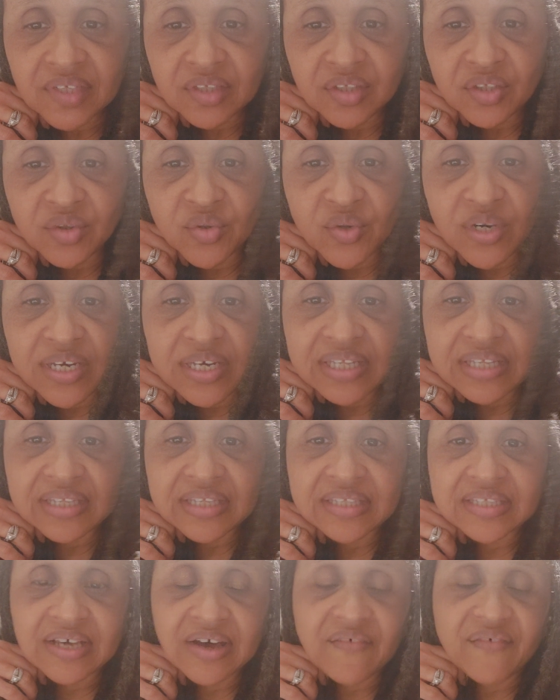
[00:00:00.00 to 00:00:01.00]
joy in the
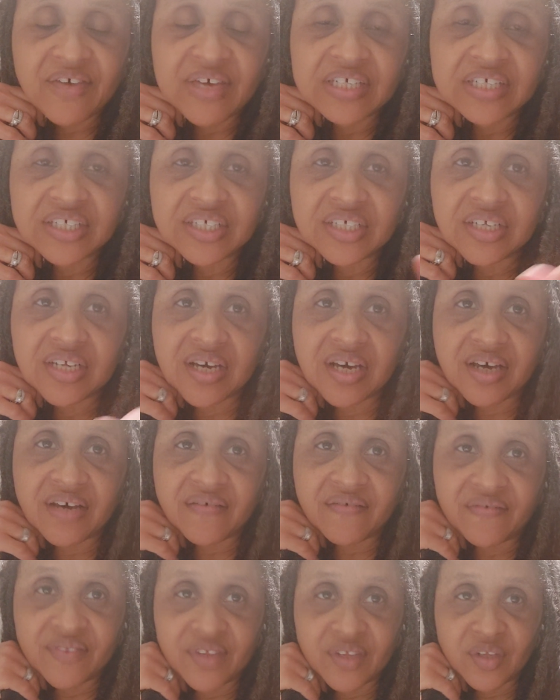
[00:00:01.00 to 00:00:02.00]
salvation
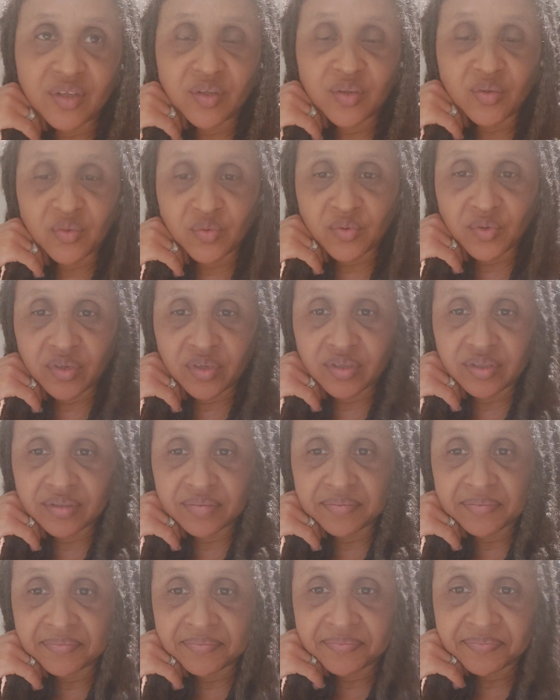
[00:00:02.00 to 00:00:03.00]
of the Lord.
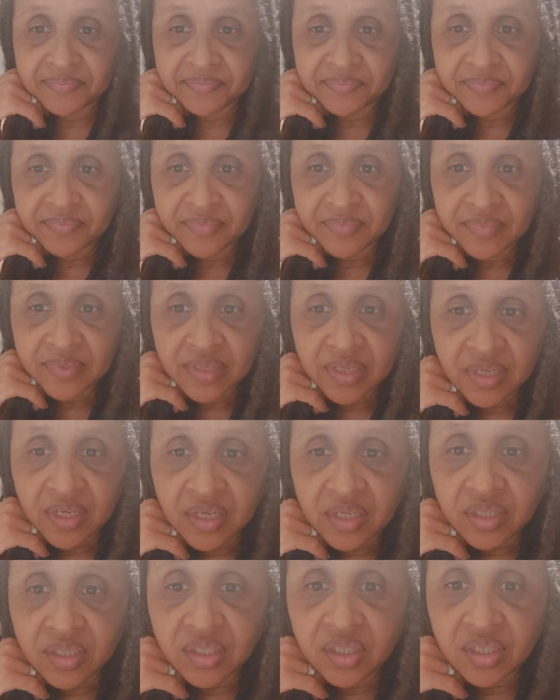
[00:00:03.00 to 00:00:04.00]

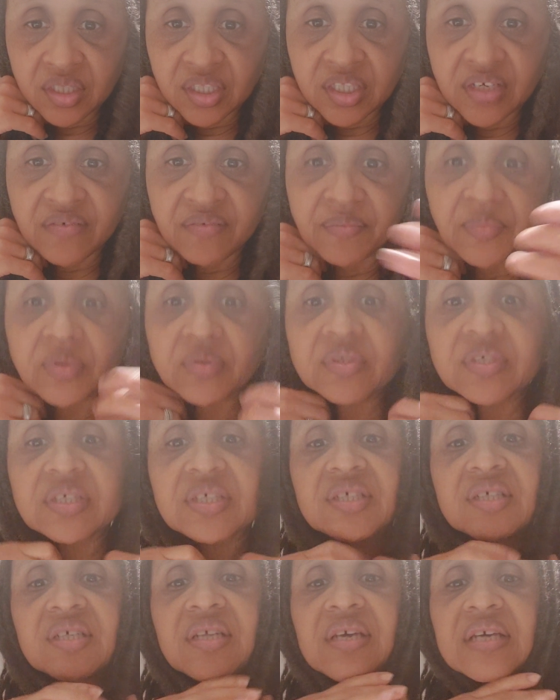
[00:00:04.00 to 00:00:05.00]
To the chief
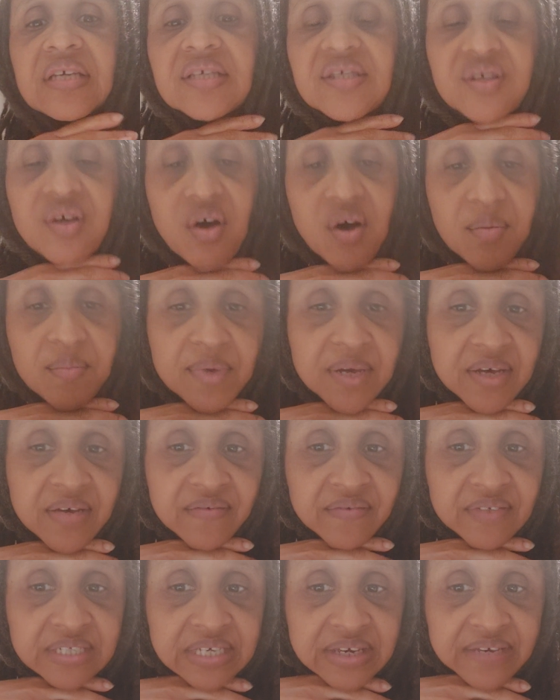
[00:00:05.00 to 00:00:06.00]
musician, a psalm
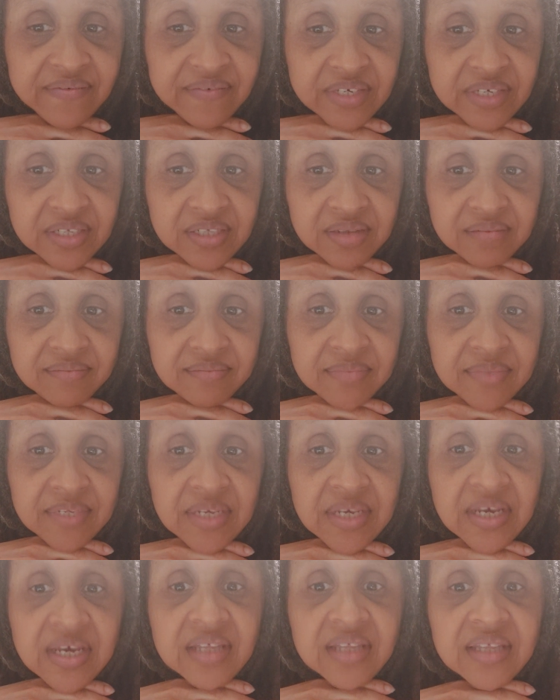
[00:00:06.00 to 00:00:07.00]
of David.
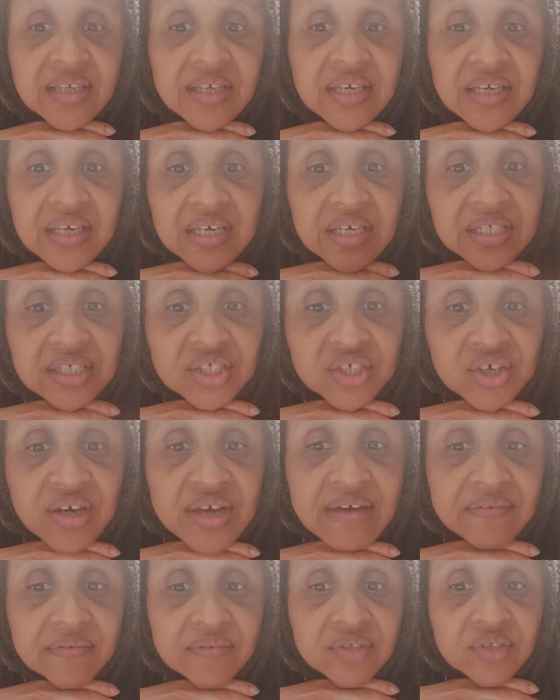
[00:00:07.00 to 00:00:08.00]
The king shall
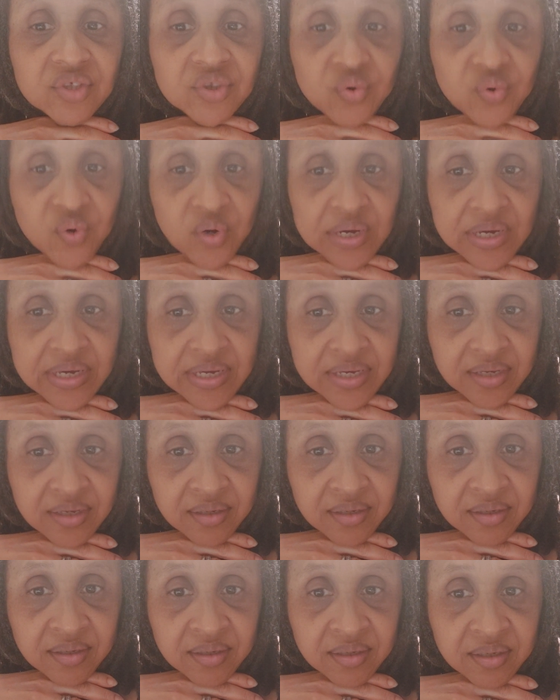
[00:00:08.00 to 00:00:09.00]
have joy
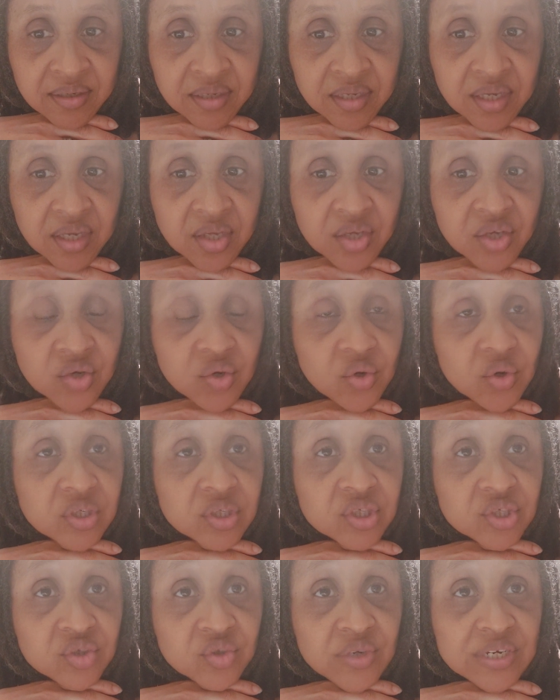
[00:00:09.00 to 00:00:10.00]
in your
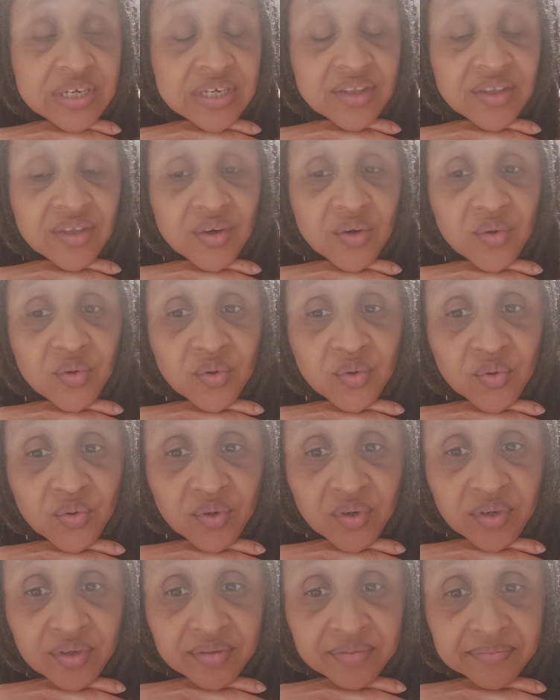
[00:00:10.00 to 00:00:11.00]
strength, O
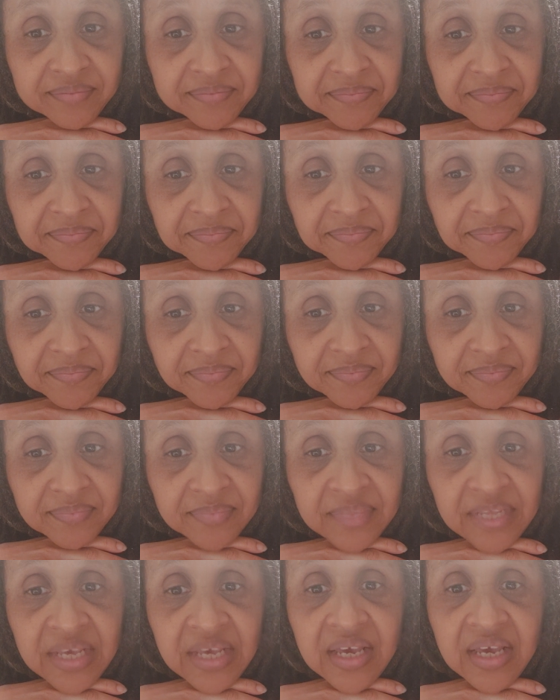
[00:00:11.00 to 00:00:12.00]
Lord,
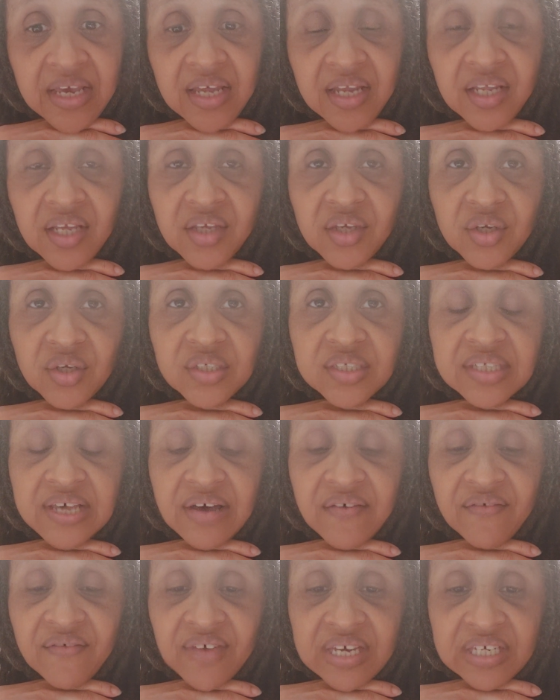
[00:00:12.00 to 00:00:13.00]
and in your
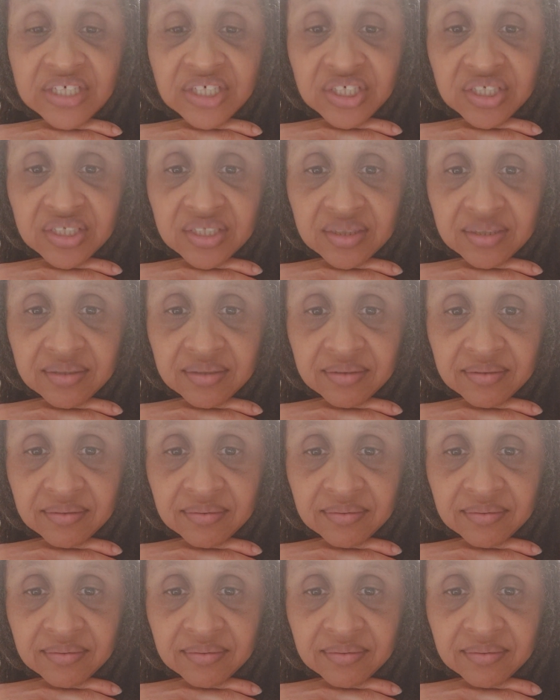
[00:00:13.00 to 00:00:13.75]
salvation,